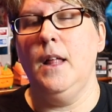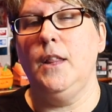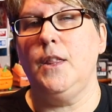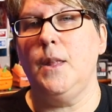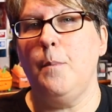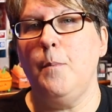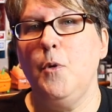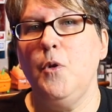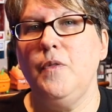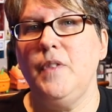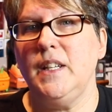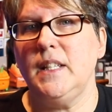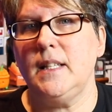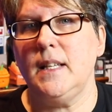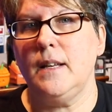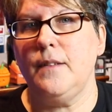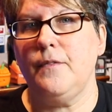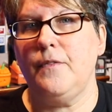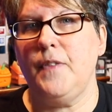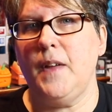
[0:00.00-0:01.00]
the movies
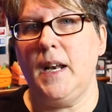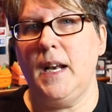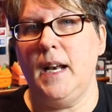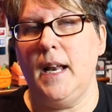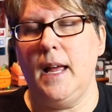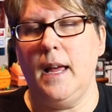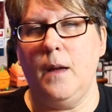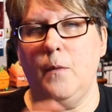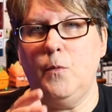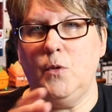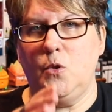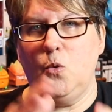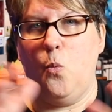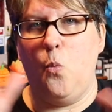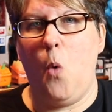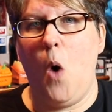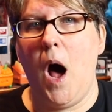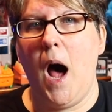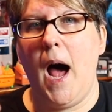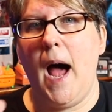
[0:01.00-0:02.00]
didn't fit in it. It was
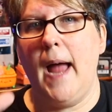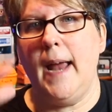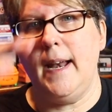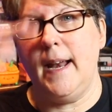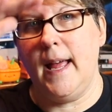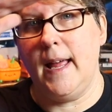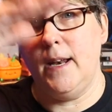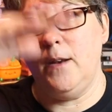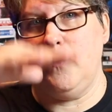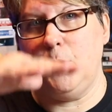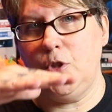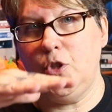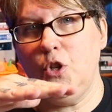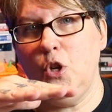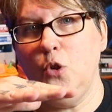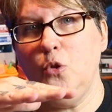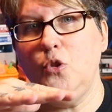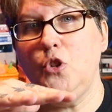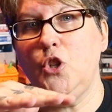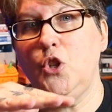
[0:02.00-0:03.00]
wide and it was
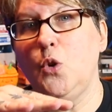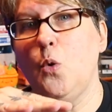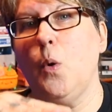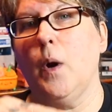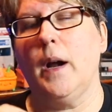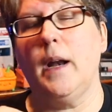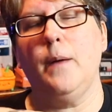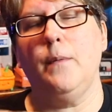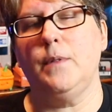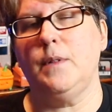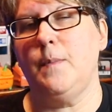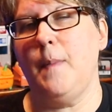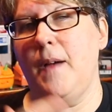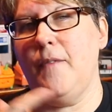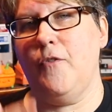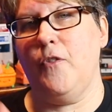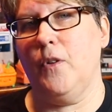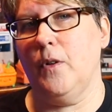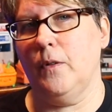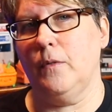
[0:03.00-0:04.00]
too short. It was
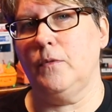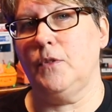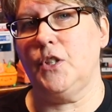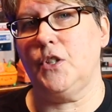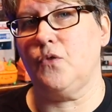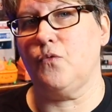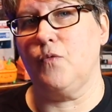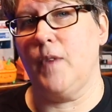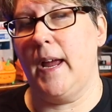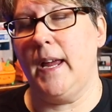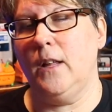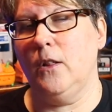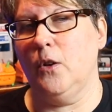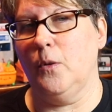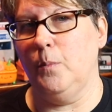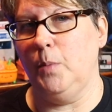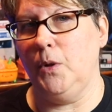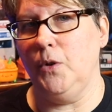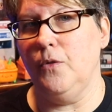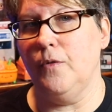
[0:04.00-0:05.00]
meant for just regular
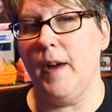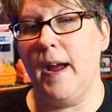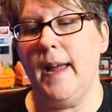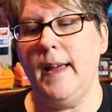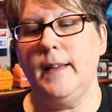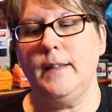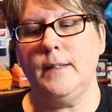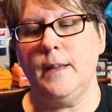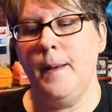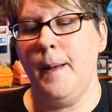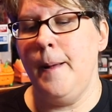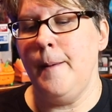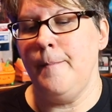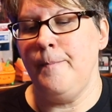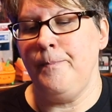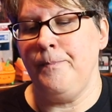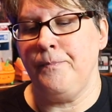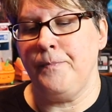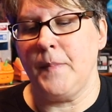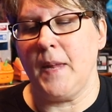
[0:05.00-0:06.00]
Blu-rays,
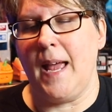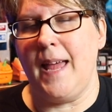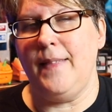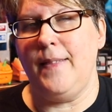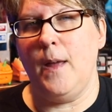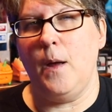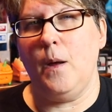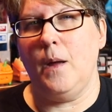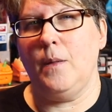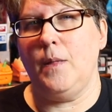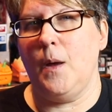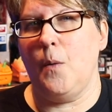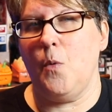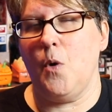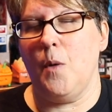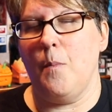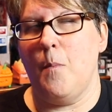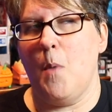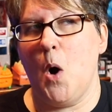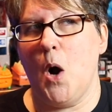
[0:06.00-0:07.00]
and they
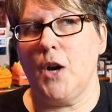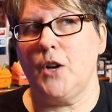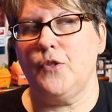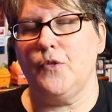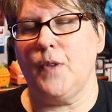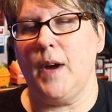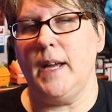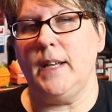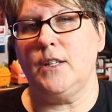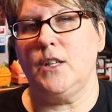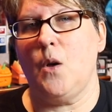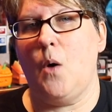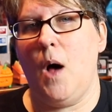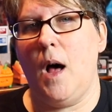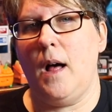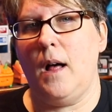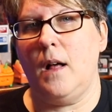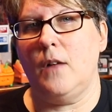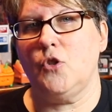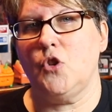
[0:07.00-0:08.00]
weren't marked right. So
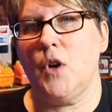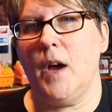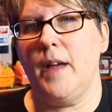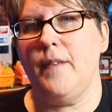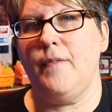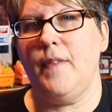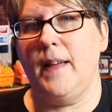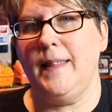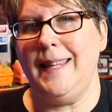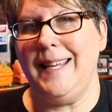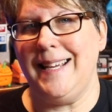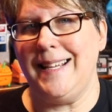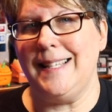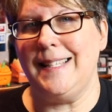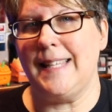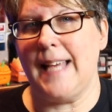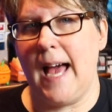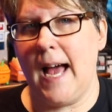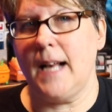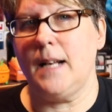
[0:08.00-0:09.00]
I'll try and find the
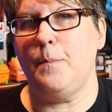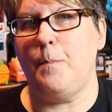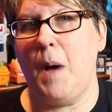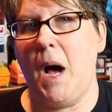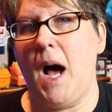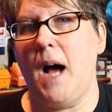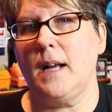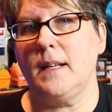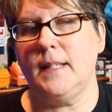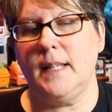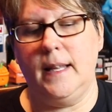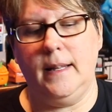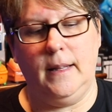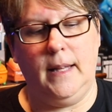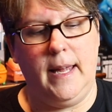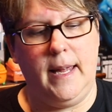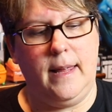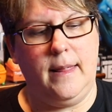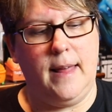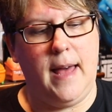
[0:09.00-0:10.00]
exact box and
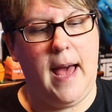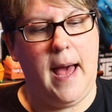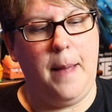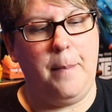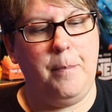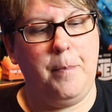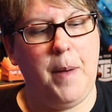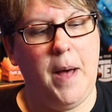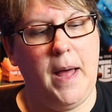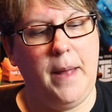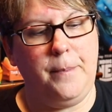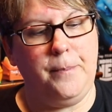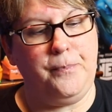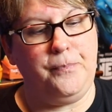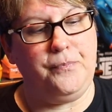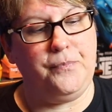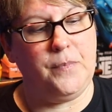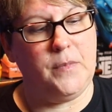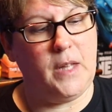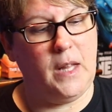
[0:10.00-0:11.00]
link that. But
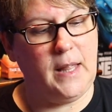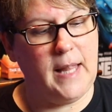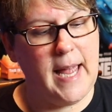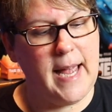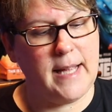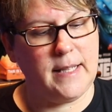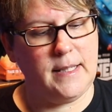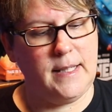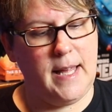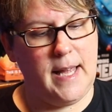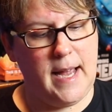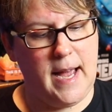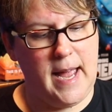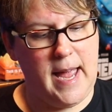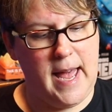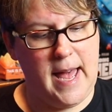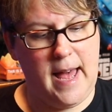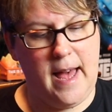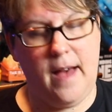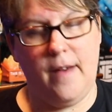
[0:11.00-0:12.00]
the last thing I
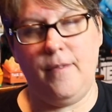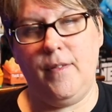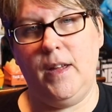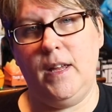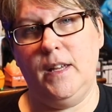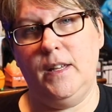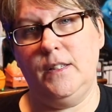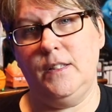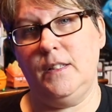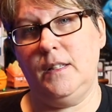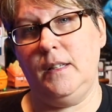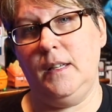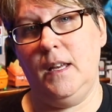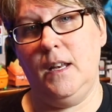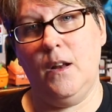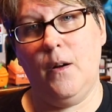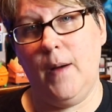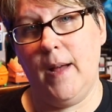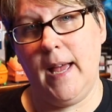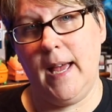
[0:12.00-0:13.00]
have is, you
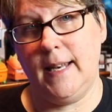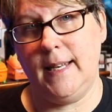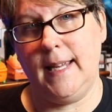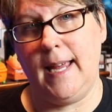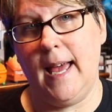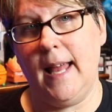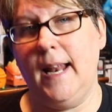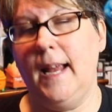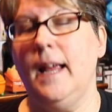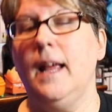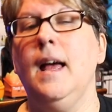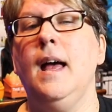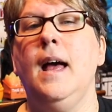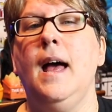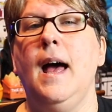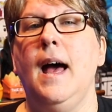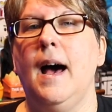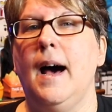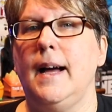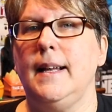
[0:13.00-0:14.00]
know, I had to get it.
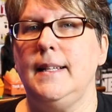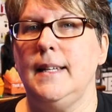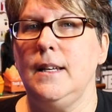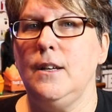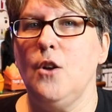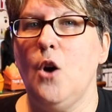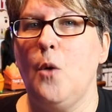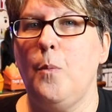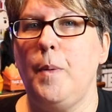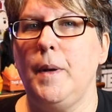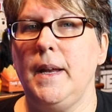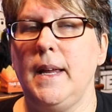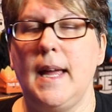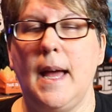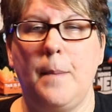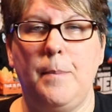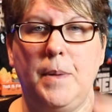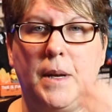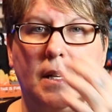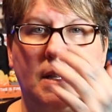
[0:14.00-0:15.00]
I didn't open it
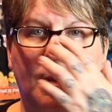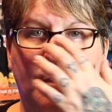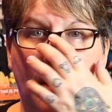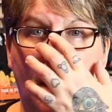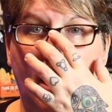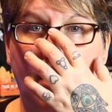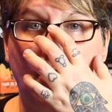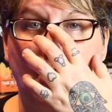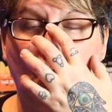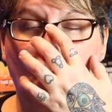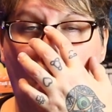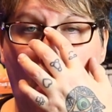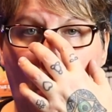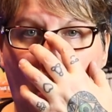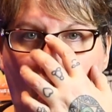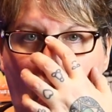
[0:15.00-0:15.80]
yet because I'm not sure